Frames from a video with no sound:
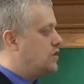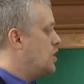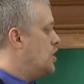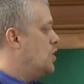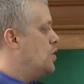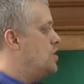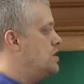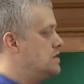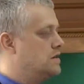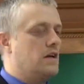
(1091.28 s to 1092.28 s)

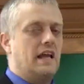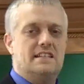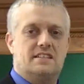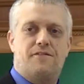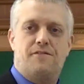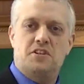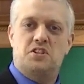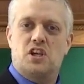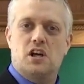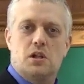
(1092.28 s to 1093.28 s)
go is a
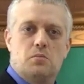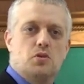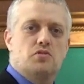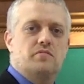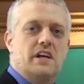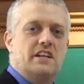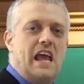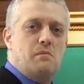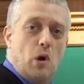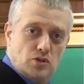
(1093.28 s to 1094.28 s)
physical movement,
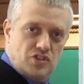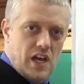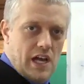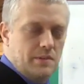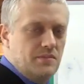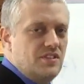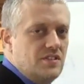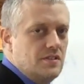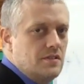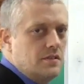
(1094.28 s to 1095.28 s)
and most
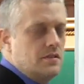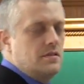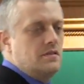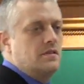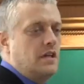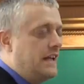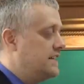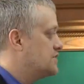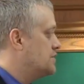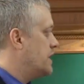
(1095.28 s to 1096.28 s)
times
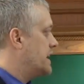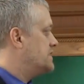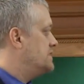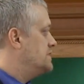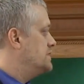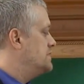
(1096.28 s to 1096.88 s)
it is correct.